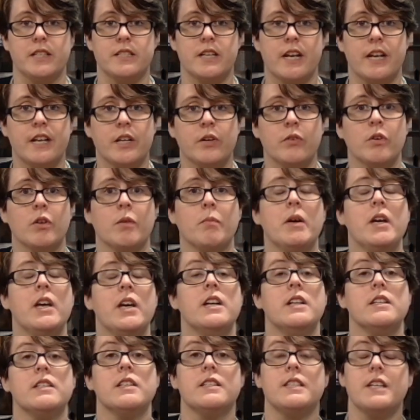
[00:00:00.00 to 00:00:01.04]
dining room
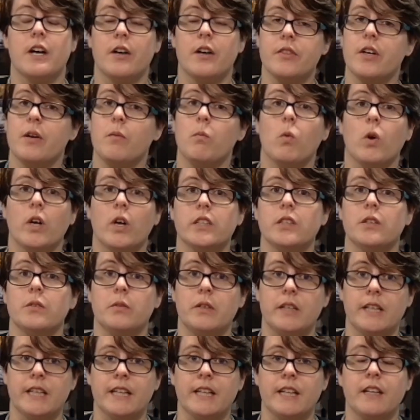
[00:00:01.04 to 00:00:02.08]
to tell them what you
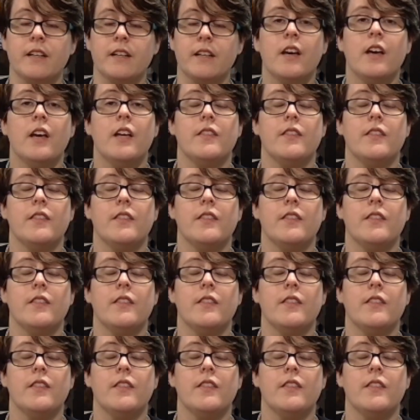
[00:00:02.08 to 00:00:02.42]
need.